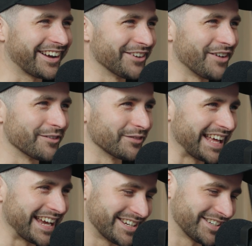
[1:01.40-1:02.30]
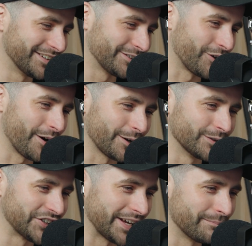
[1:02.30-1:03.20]
kind of unrelated to growing
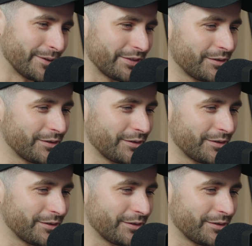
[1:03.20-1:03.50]
your gym, but